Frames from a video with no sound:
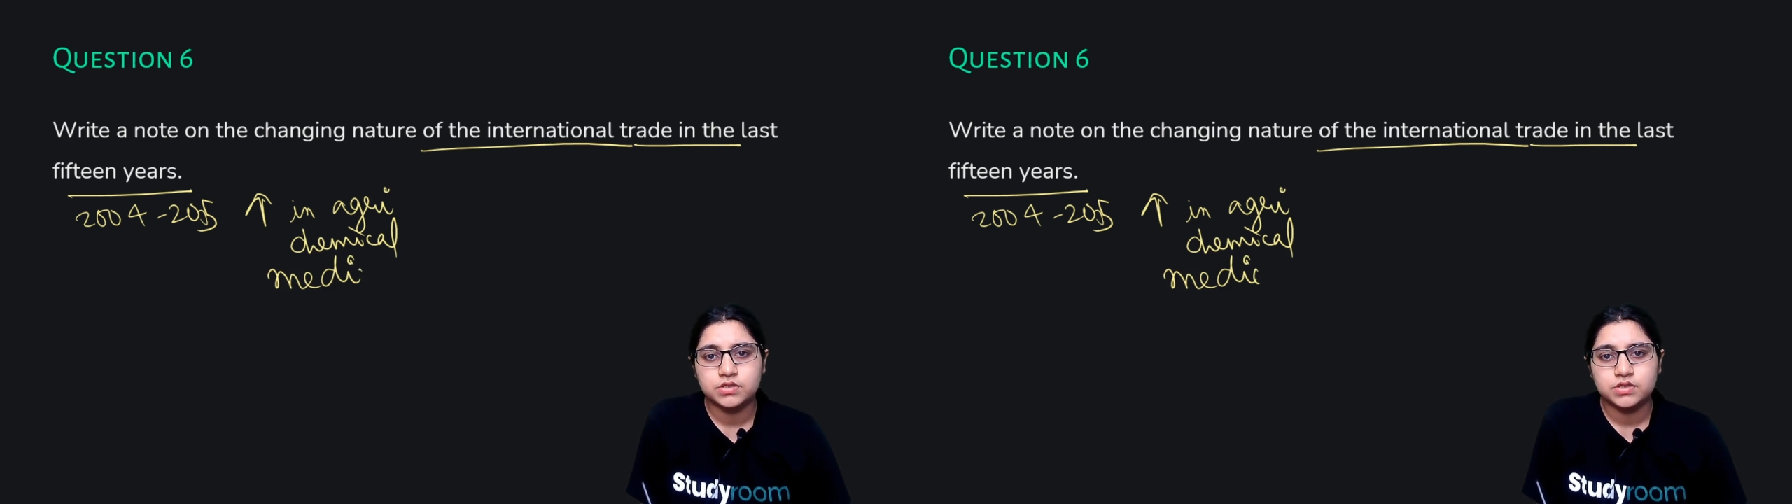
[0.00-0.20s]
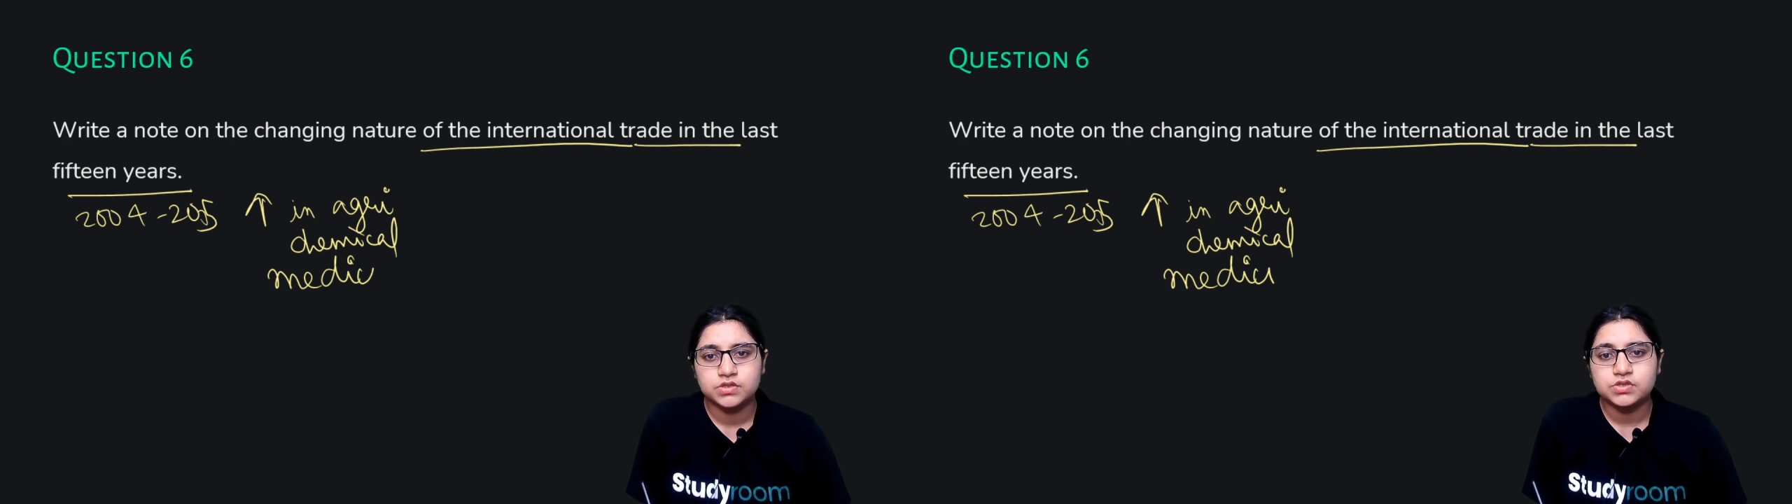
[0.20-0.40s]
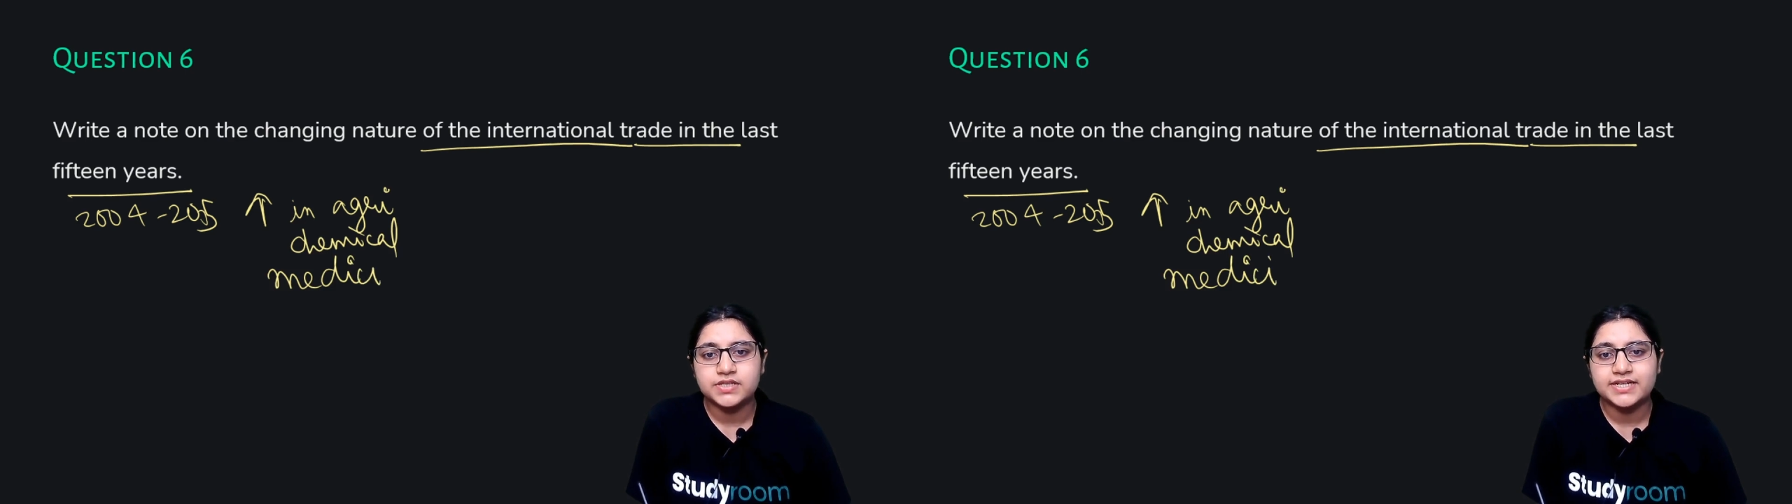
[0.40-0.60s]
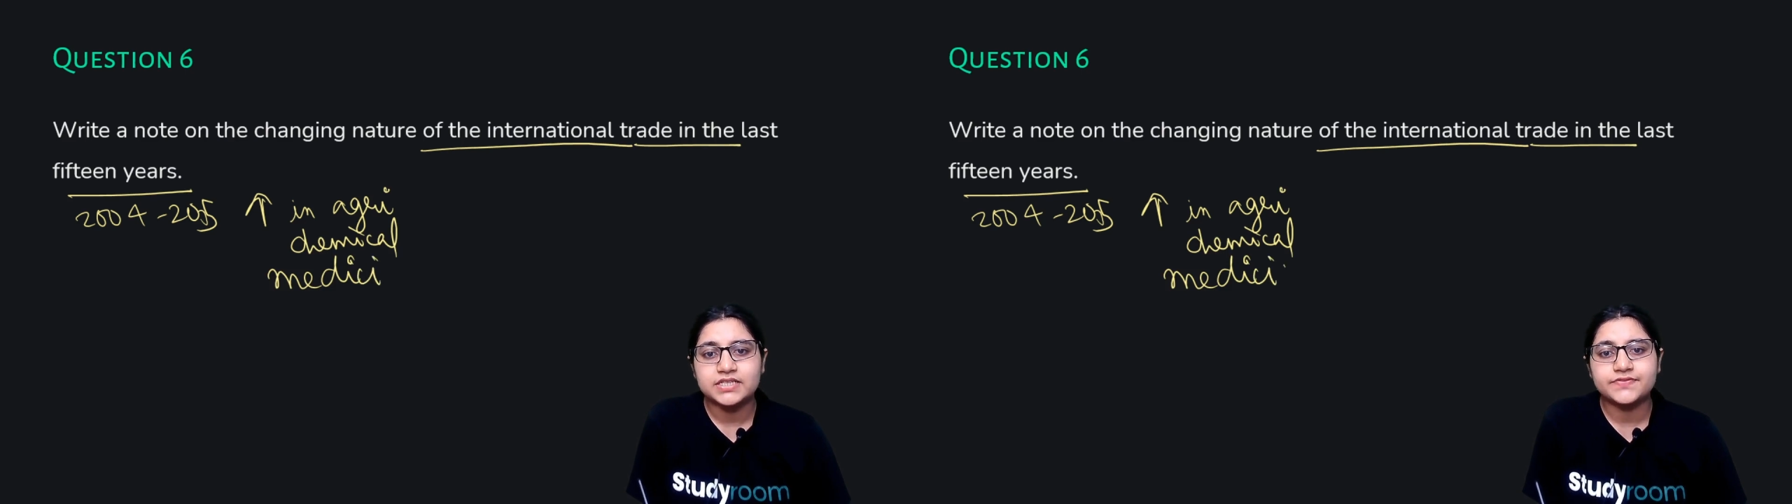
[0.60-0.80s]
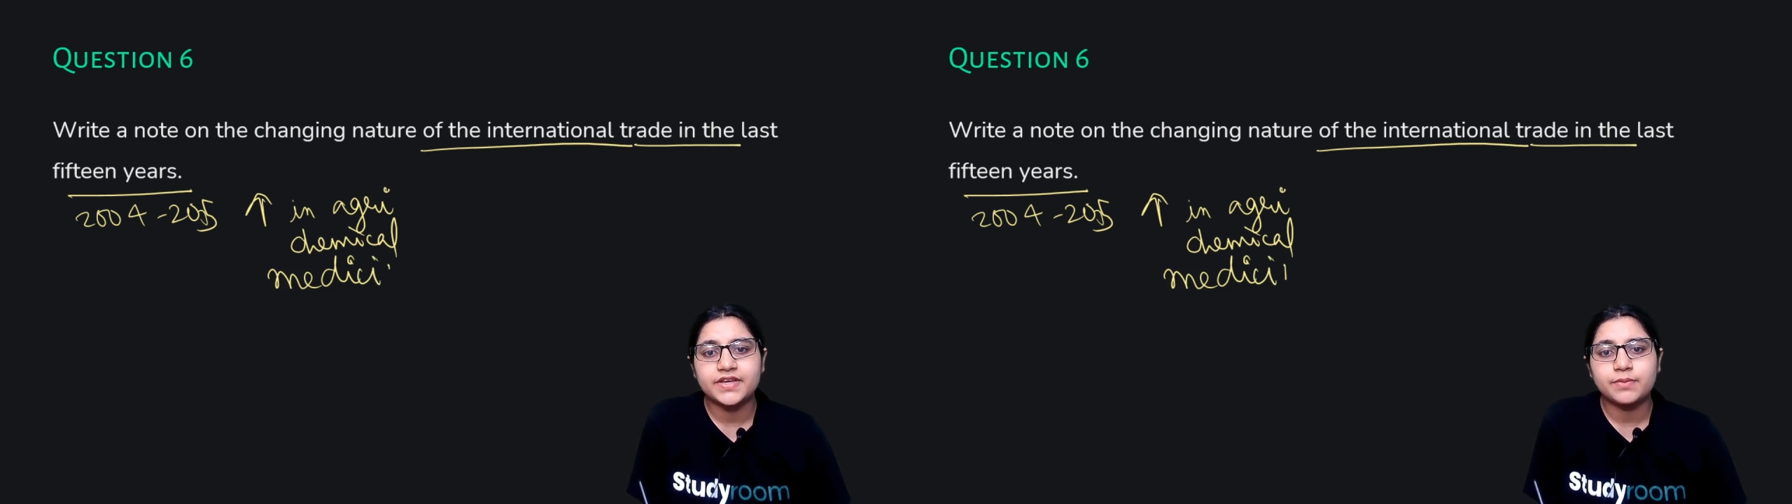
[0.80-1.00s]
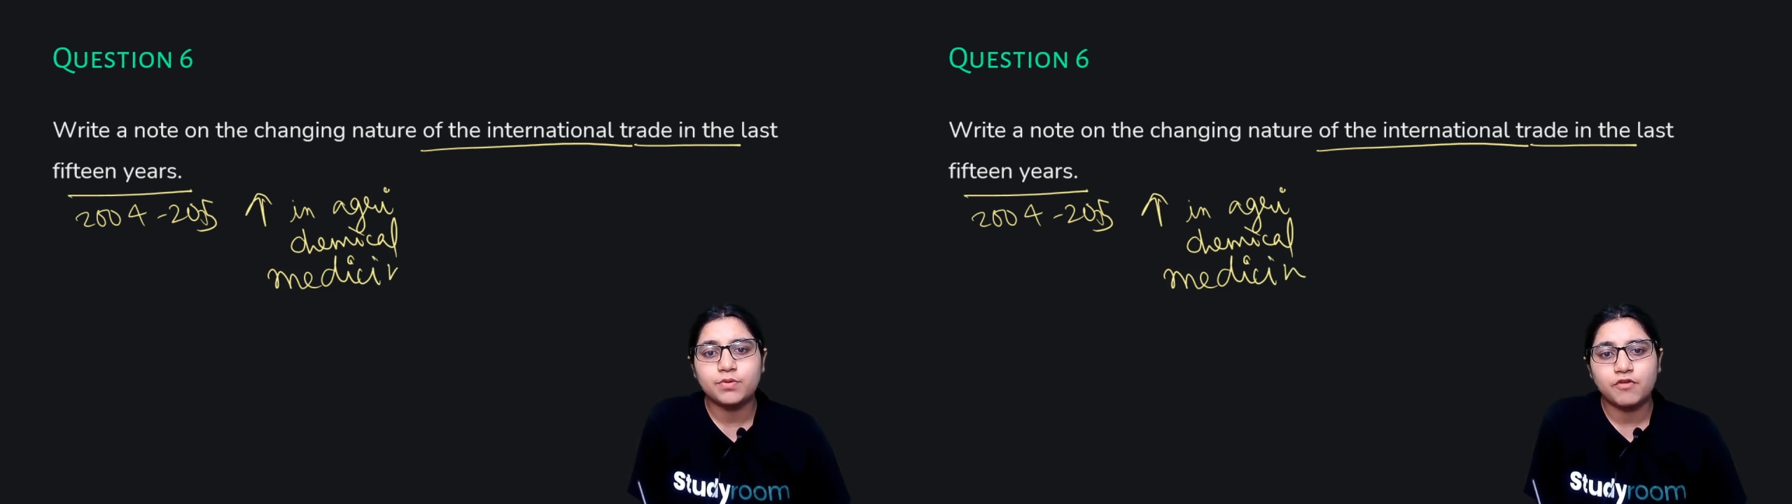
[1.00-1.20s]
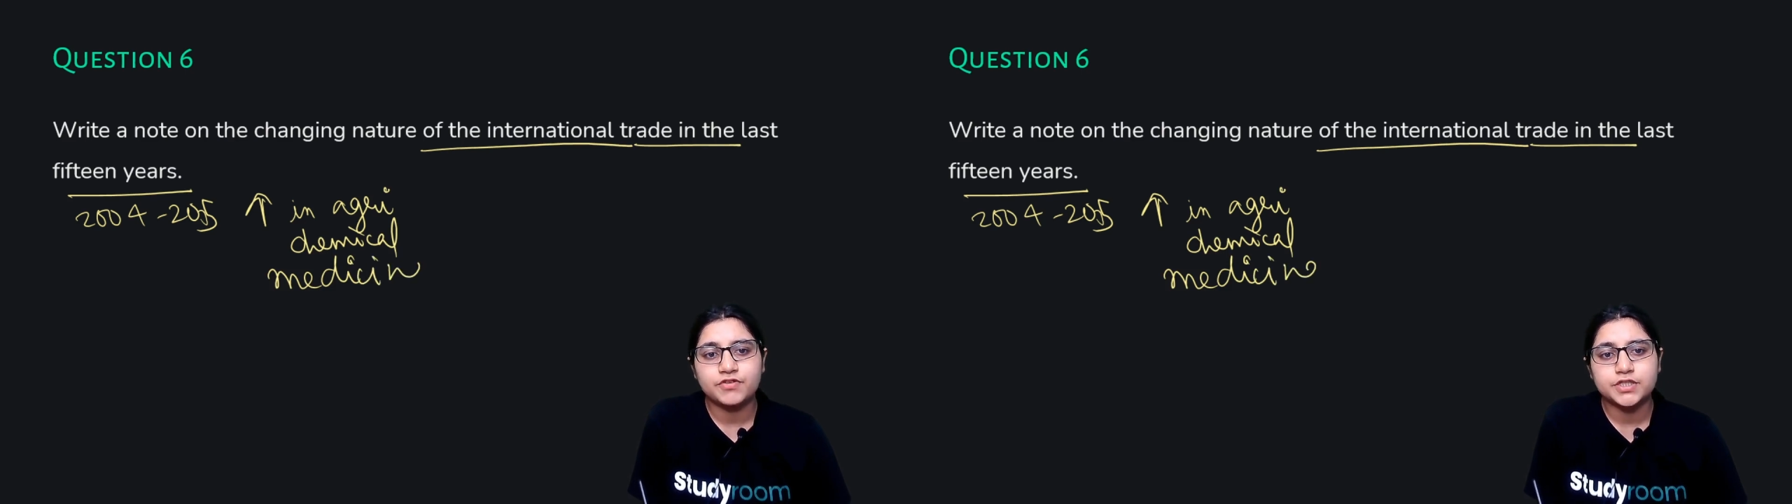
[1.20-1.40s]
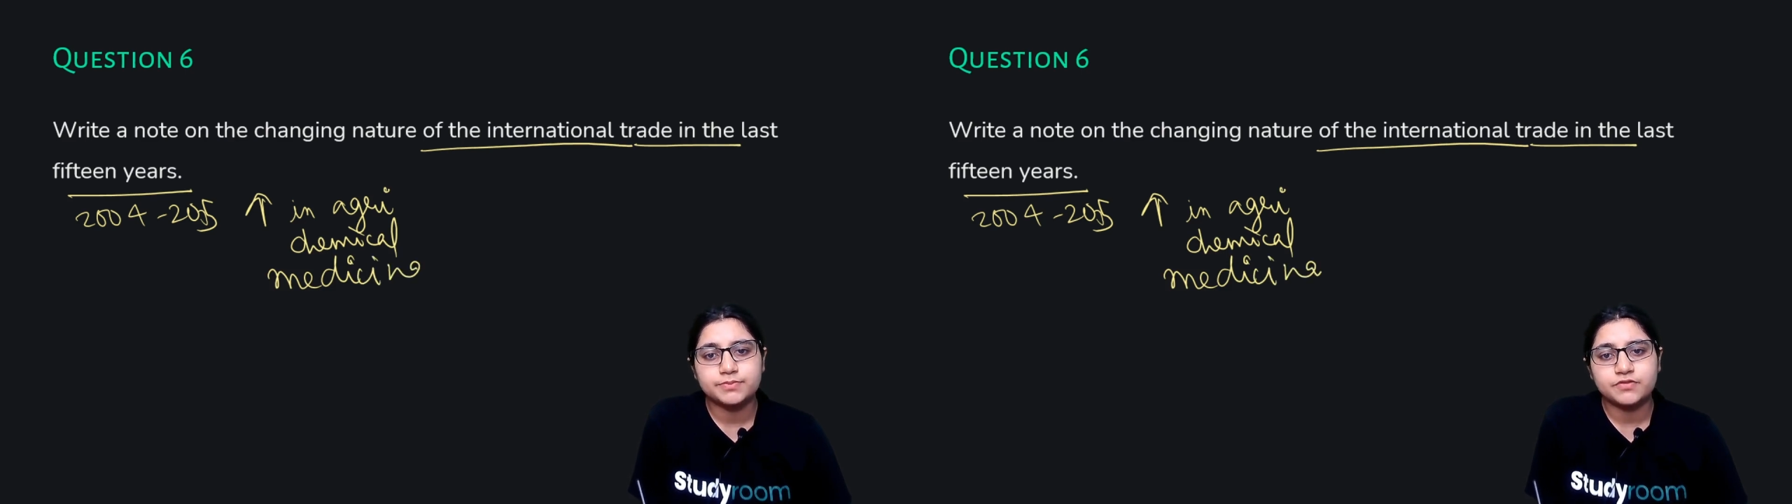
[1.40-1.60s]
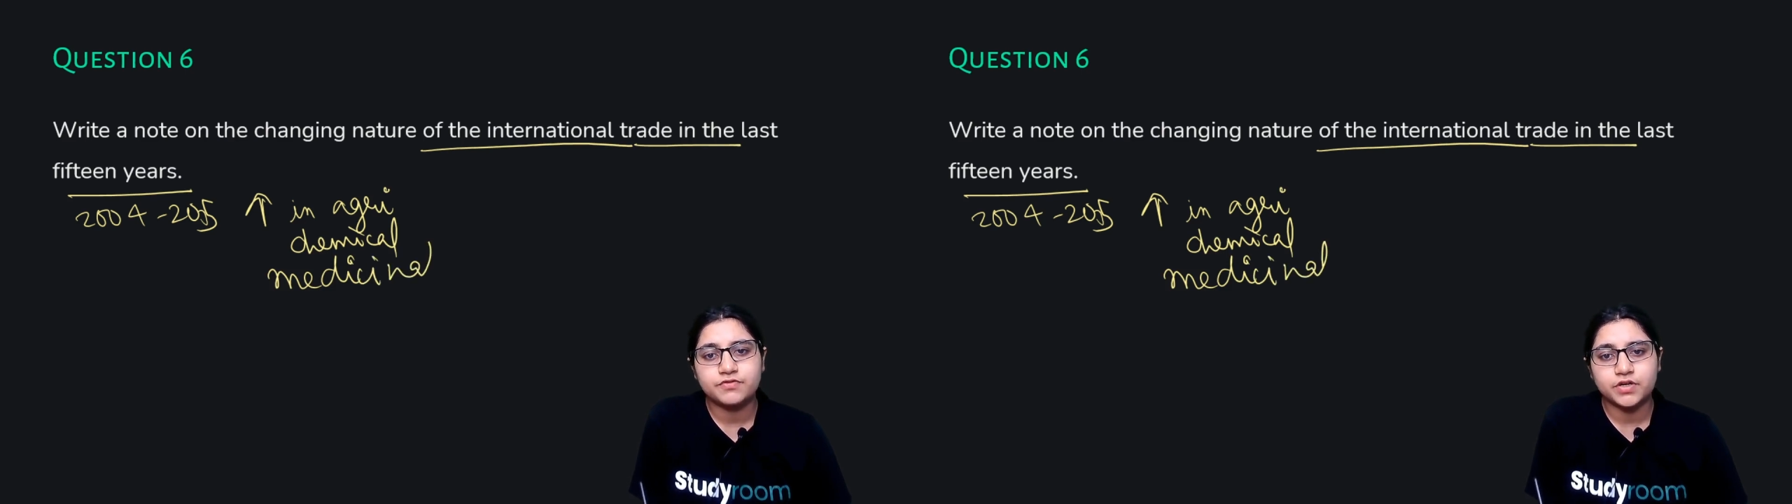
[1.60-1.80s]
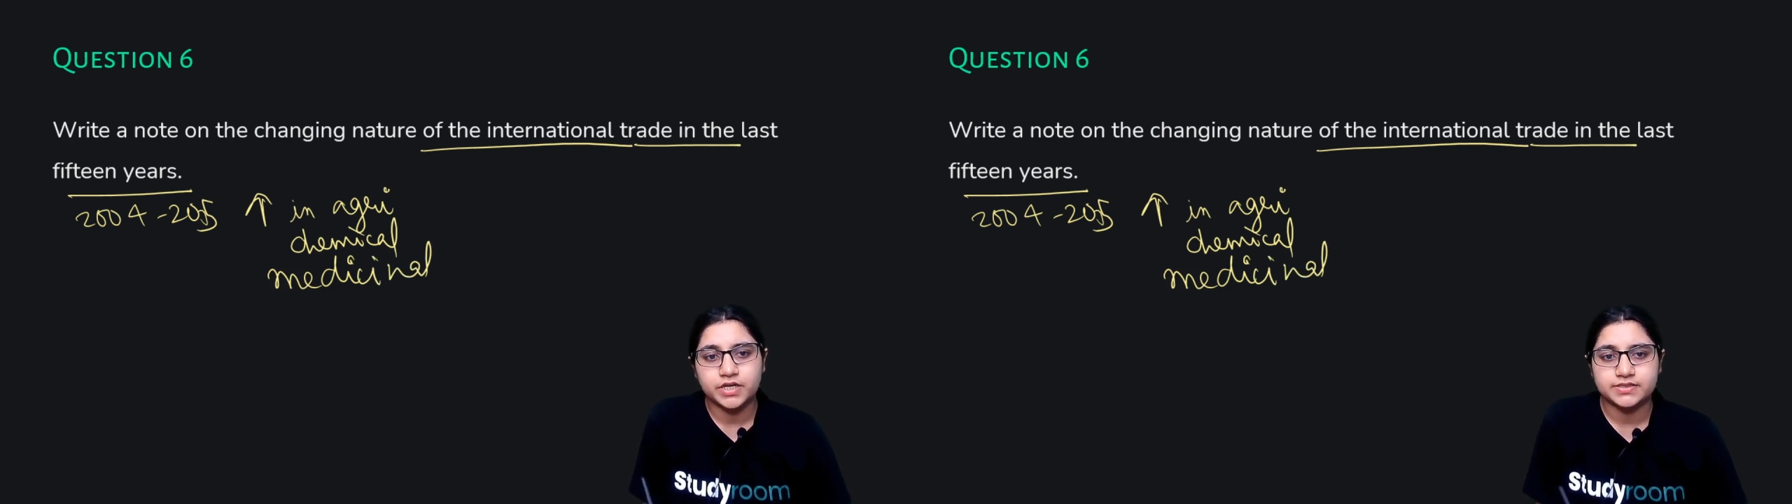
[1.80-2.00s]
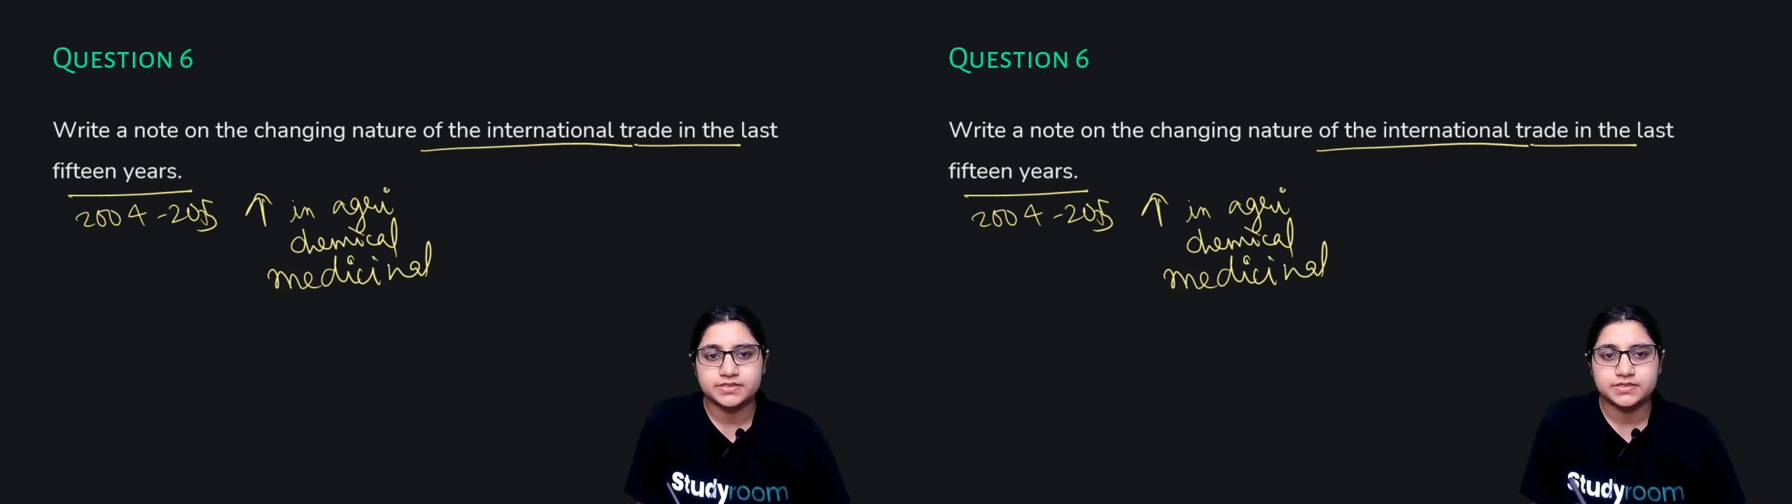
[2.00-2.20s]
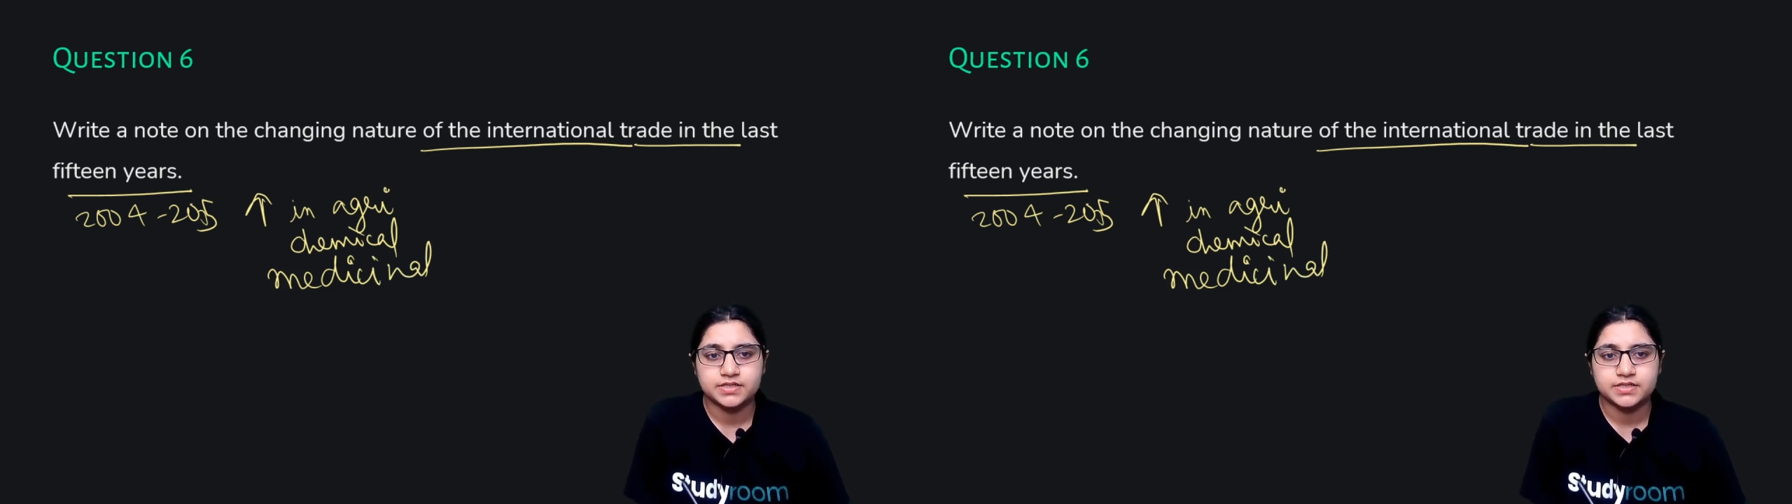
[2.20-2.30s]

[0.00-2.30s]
So that is very profitable for us.